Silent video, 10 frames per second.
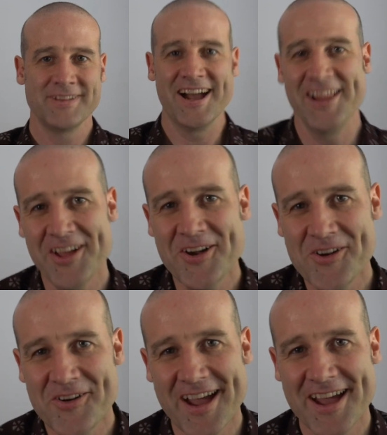
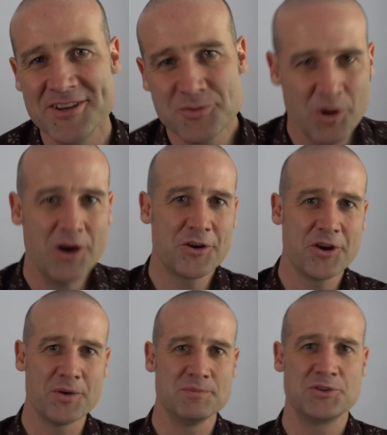Hello and
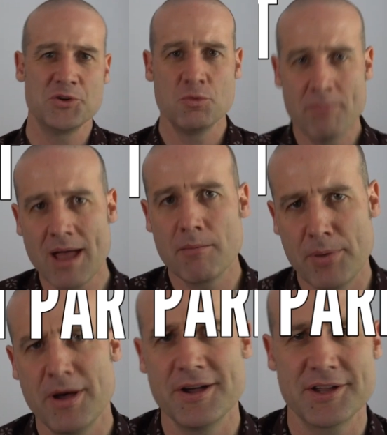welcome to Matt
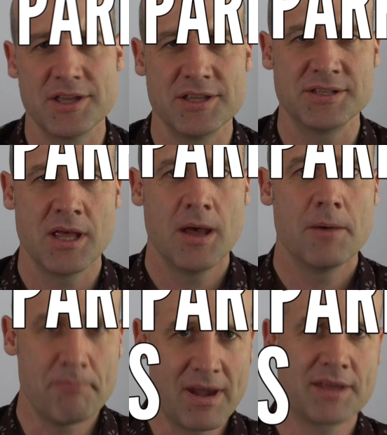Parker's
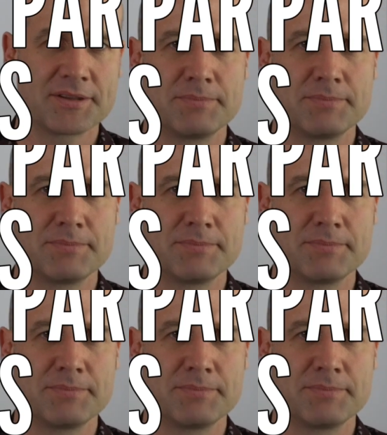Maths